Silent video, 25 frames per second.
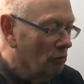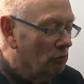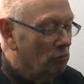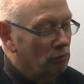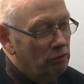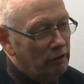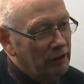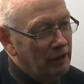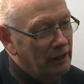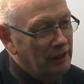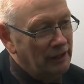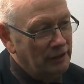
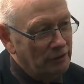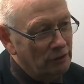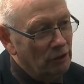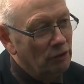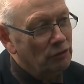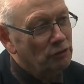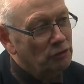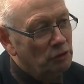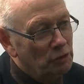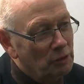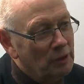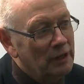really
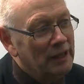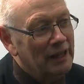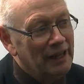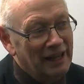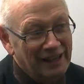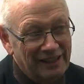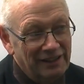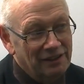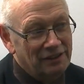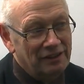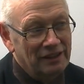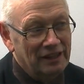not doing
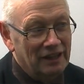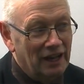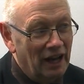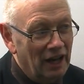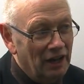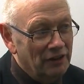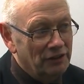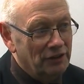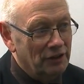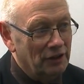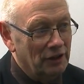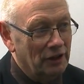anything
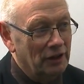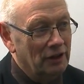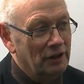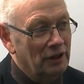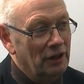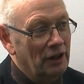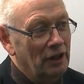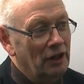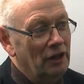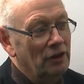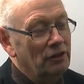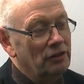other
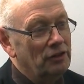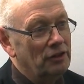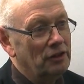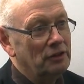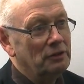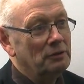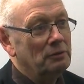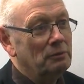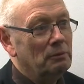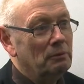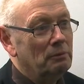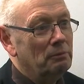
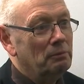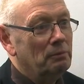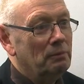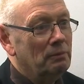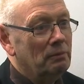than